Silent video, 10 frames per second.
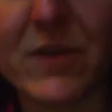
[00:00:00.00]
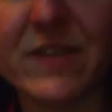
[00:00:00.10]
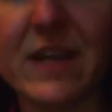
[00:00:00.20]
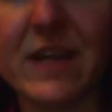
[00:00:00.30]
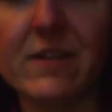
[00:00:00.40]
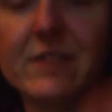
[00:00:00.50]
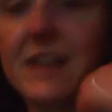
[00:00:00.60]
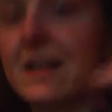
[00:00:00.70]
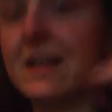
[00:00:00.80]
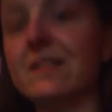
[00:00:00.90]
Mouse here.
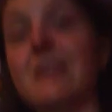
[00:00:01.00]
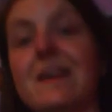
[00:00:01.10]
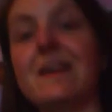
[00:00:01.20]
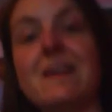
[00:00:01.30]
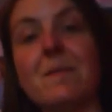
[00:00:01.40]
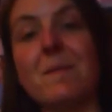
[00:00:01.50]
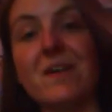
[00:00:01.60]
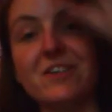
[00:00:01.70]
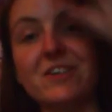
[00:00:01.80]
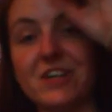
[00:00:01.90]
You can't see. I
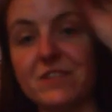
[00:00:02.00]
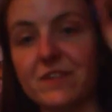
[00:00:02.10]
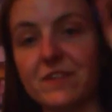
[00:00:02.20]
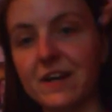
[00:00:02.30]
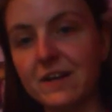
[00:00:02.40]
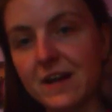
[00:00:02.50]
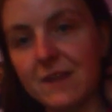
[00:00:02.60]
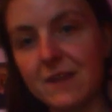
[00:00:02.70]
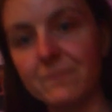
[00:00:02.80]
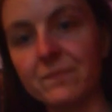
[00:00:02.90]
apologise for that.
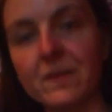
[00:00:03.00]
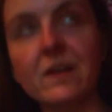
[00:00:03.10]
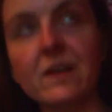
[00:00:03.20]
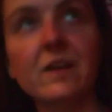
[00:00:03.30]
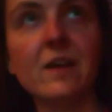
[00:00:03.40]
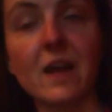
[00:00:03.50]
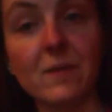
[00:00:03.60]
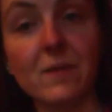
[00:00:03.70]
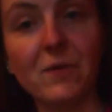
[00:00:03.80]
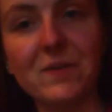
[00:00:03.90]
And
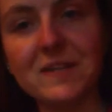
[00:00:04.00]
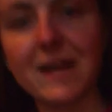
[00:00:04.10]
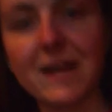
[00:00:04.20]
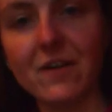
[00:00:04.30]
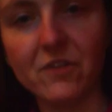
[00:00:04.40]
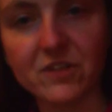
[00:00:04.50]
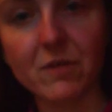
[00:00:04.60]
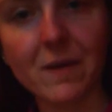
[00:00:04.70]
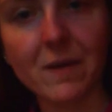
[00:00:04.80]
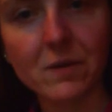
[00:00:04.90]
I'm not going to take it off because
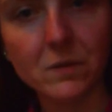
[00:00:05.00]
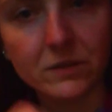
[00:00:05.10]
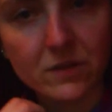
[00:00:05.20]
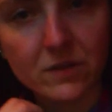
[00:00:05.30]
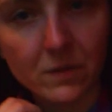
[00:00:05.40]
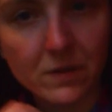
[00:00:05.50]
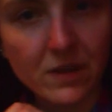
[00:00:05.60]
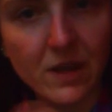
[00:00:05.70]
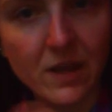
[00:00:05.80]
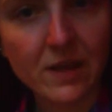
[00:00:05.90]
I'm quite cold. So,
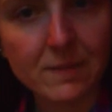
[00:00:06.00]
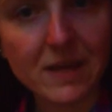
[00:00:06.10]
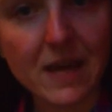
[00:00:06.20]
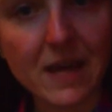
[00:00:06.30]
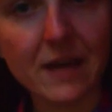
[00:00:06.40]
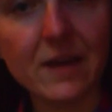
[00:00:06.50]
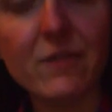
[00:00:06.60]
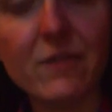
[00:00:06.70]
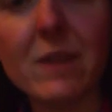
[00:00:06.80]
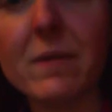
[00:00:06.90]
but yeah,
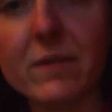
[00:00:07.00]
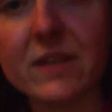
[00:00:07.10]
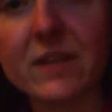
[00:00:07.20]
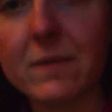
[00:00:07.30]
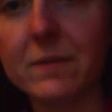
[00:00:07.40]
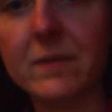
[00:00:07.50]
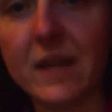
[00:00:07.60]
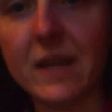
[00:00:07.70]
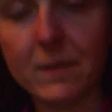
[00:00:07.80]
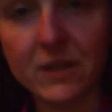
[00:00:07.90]
if anybody wants, I will
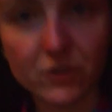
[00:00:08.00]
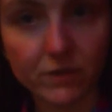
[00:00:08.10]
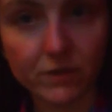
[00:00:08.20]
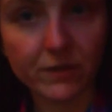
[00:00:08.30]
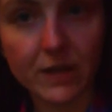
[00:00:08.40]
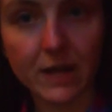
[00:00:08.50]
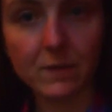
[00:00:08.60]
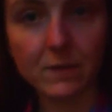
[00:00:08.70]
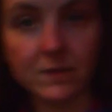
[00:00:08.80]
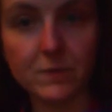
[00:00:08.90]
take a picture of it and
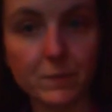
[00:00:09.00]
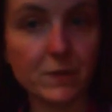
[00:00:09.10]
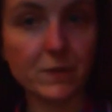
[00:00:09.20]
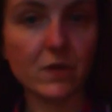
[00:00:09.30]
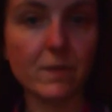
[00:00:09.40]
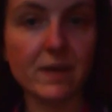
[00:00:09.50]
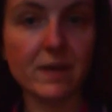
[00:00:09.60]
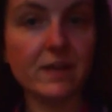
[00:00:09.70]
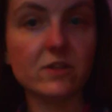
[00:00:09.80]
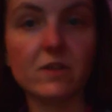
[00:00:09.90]
I will put it on
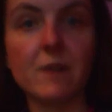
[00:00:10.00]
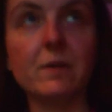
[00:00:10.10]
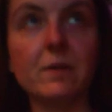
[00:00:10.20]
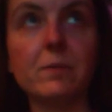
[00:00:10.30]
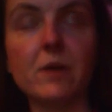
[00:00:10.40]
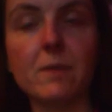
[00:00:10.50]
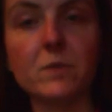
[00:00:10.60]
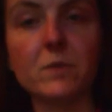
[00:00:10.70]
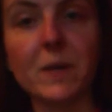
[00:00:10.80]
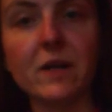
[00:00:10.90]
my Instagram, or I'll put it
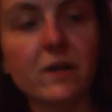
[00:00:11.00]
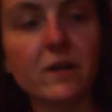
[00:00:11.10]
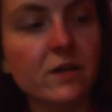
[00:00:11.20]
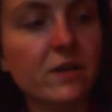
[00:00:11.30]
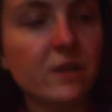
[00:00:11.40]
on Twitter.